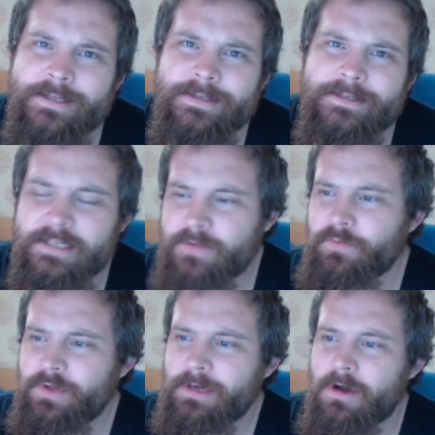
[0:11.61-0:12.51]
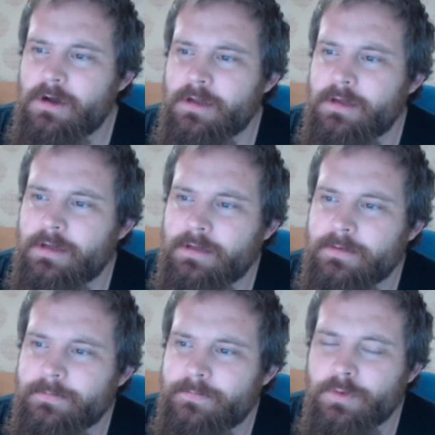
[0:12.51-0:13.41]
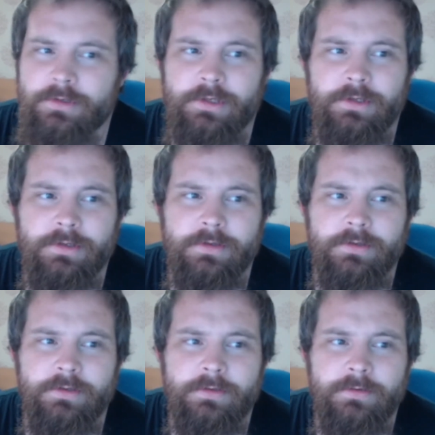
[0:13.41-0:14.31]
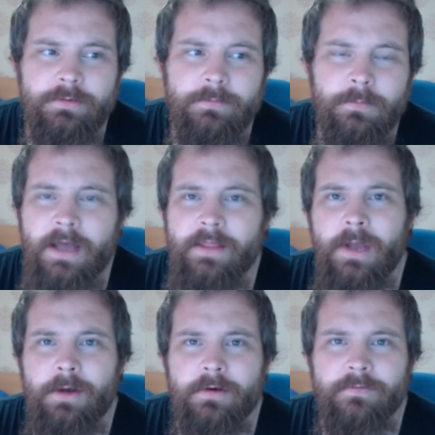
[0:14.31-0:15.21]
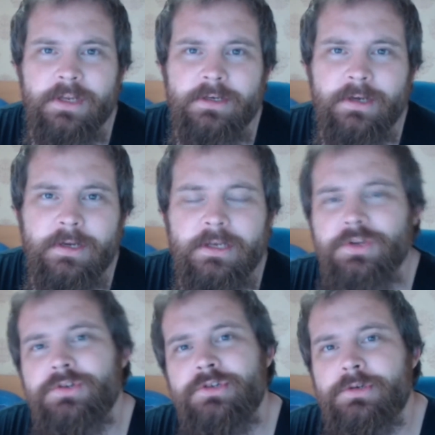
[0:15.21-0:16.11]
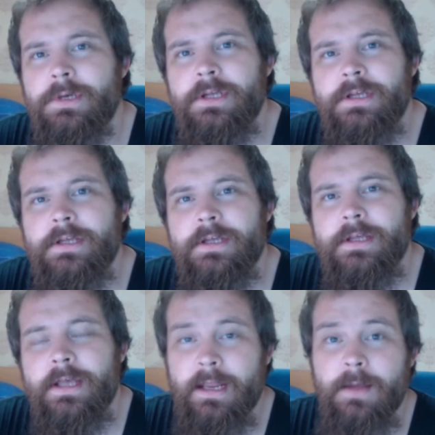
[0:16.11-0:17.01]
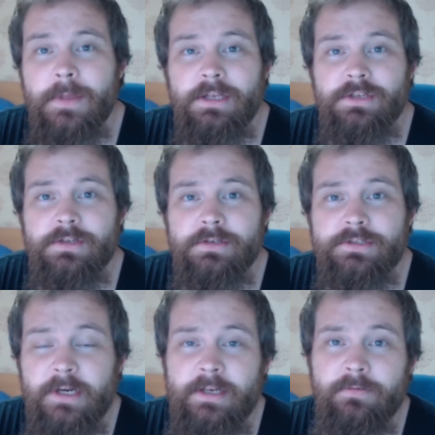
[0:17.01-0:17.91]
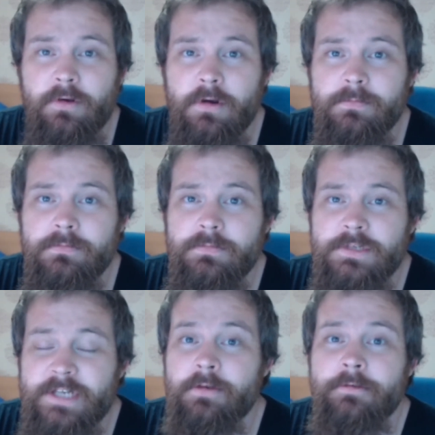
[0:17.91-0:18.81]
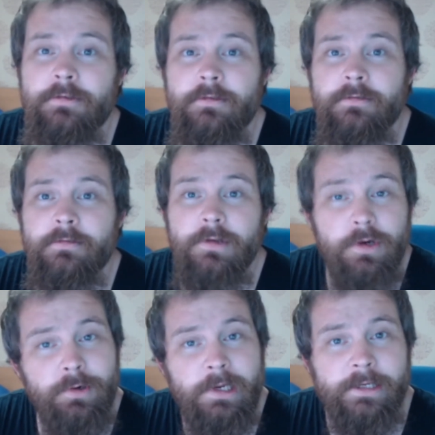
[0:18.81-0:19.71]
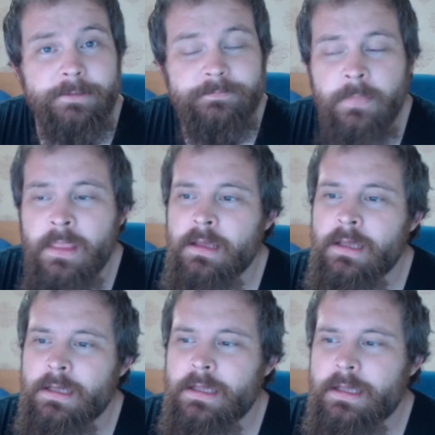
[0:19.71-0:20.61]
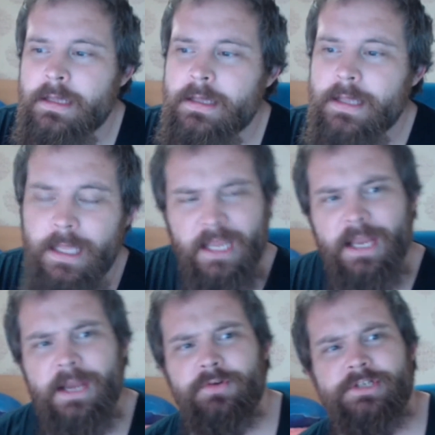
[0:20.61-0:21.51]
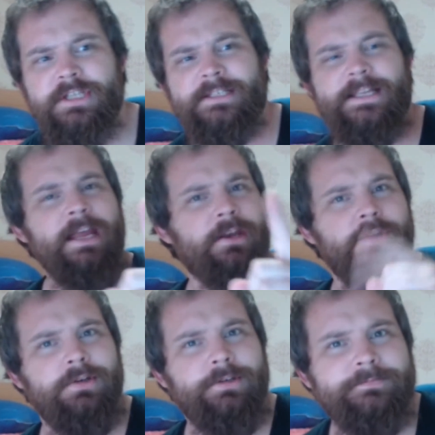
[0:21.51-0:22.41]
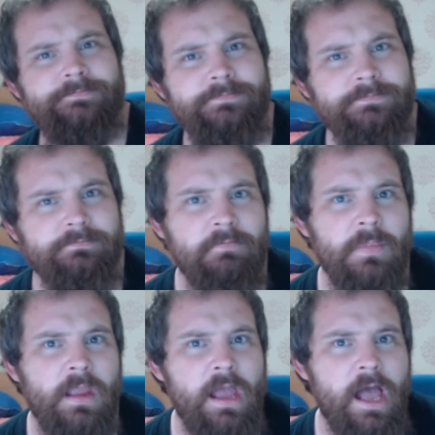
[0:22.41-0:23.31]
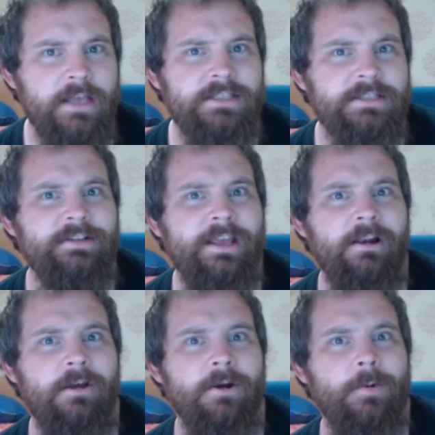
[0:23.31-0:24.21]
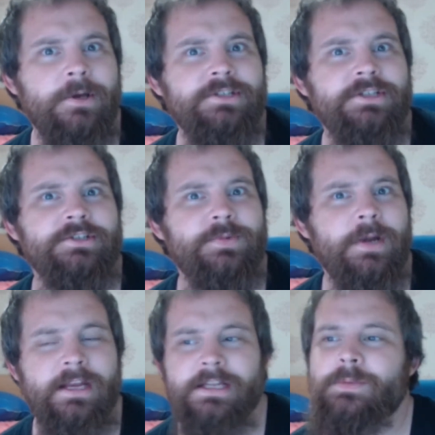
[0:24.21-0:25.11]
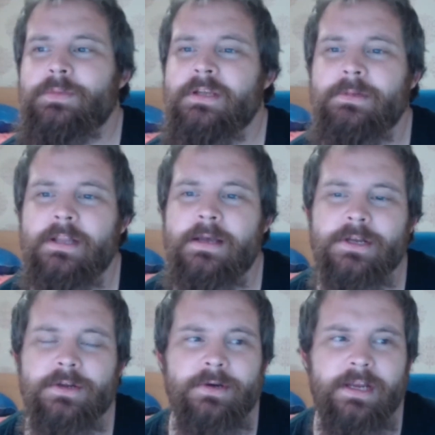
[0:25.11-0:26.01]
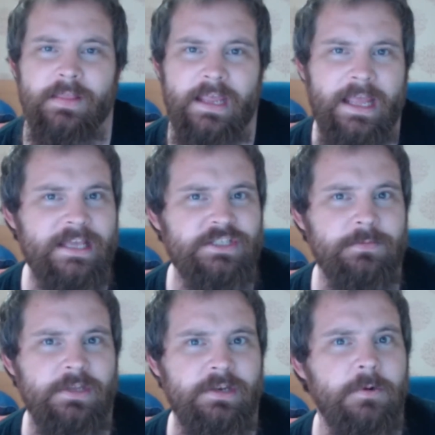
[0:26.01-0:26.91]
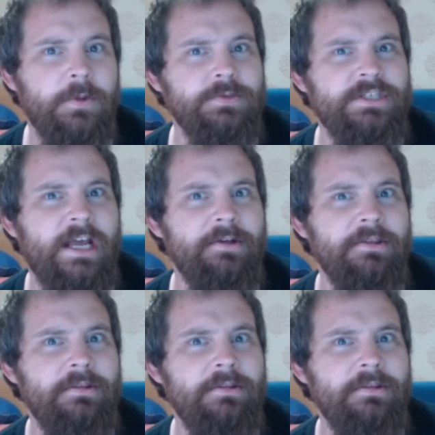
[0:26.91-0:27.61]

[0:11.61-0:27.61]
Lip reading: ZaffaVLOG, brought to you by the power of the internet and YouTube, and coming at you straight from South Korea. Interesting side note. I still get a lot of questions when I tell people I'm in Korea. They ask me north or south.